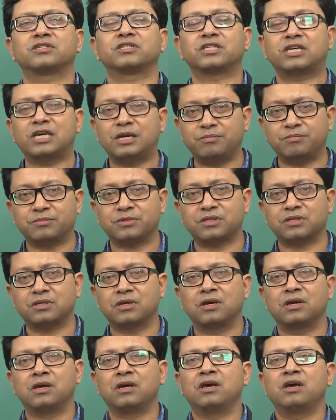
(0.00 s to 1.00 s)
schemes
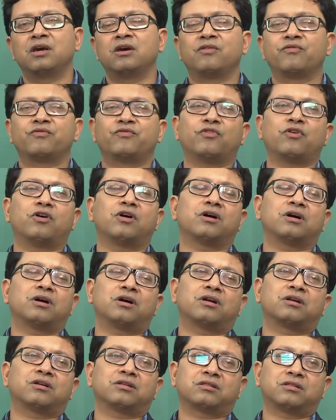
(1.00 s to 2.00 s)

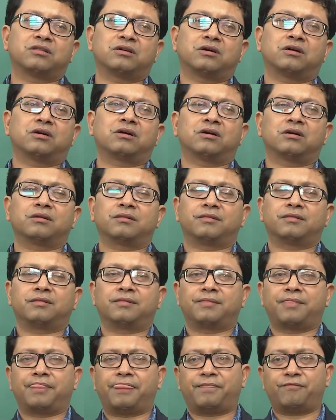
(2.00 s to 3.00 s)
for
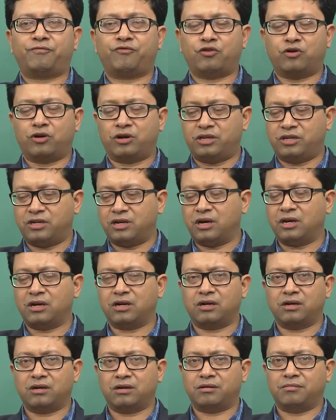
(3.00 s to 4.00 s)

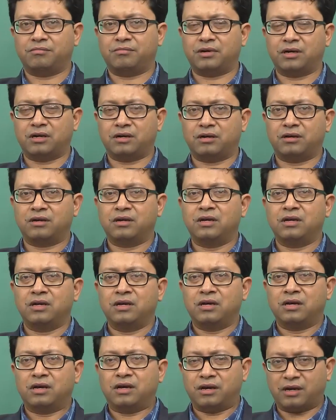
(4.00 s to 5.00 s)
young
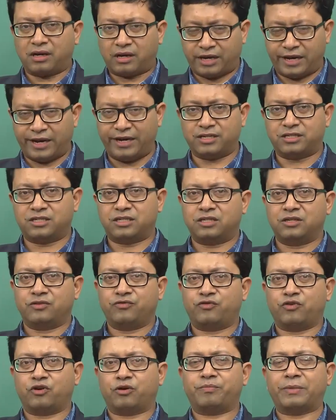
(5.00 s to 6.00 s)
kids
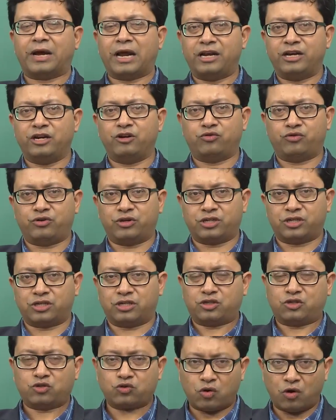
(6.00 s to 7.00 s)
for
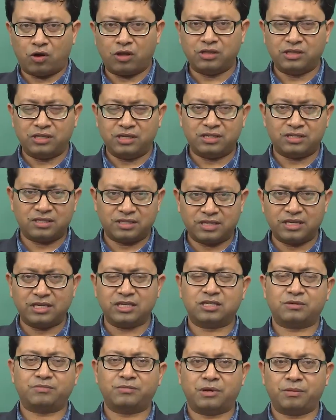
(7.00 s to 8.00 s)
malnutrition. So, all these
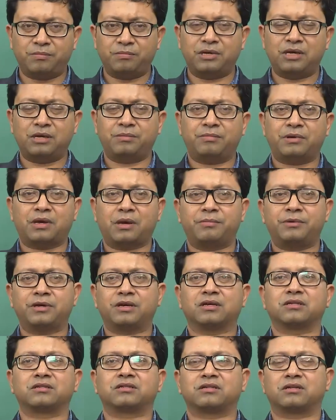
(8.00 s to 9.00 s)
things may be
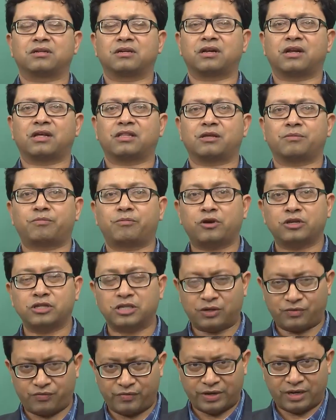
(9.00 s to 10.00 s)
considered as the
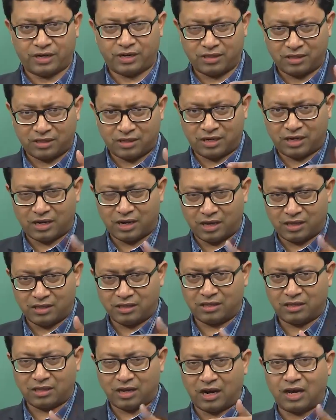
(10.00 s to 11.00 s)
project, where in
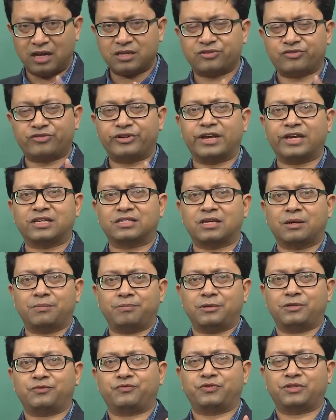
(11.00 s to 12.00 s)
the last 3
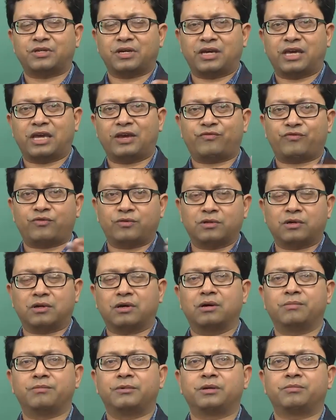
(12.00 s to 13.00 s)
examples which I gave from the
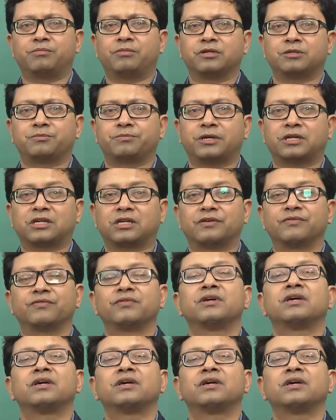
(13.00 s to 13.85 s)
government perspective,